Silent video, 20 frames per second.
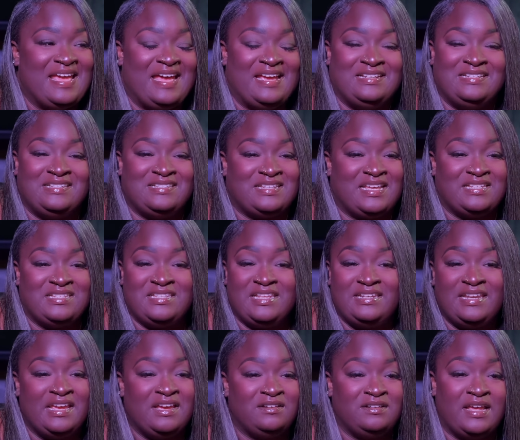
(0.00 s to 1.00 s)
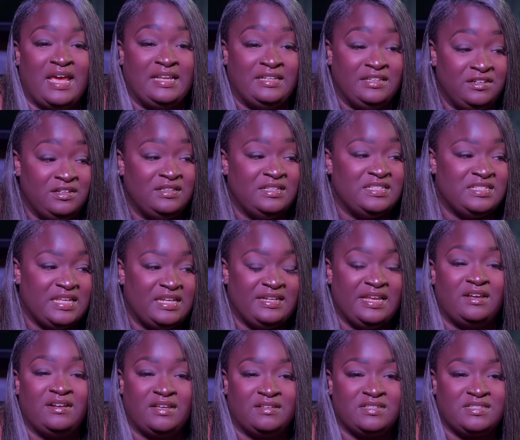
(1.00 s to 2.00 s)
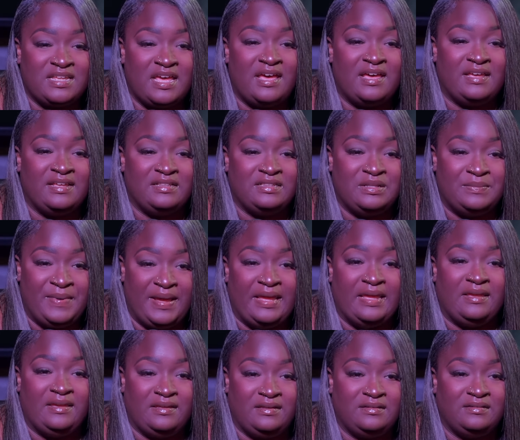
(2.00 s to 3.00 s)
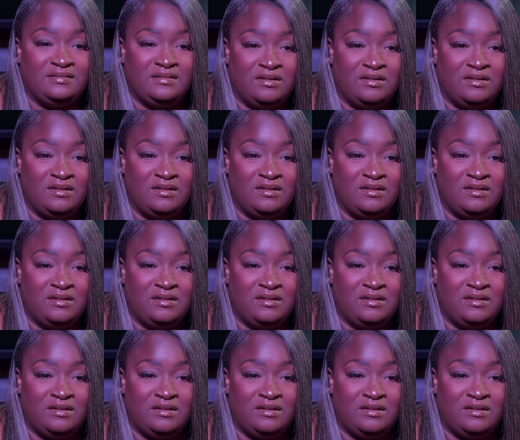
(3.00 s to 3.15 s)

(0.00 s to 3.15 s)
I just, I sat down, I literally sat down outside the bank